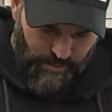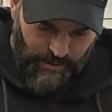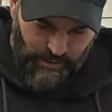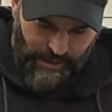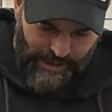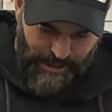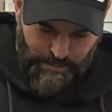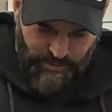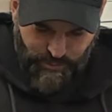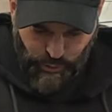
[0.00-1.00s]
the
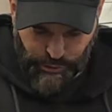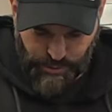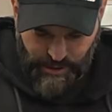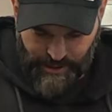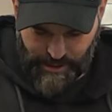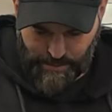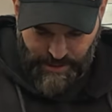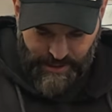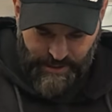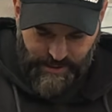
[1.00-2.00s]
line before you cut it
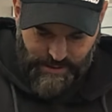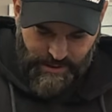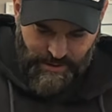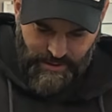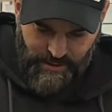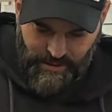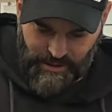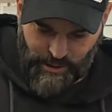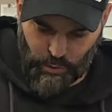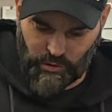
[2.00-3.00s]
because
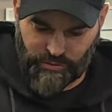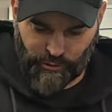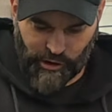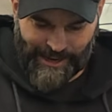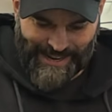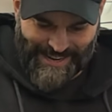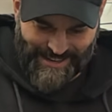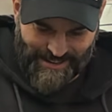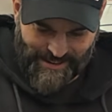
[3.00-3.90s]
it will fray.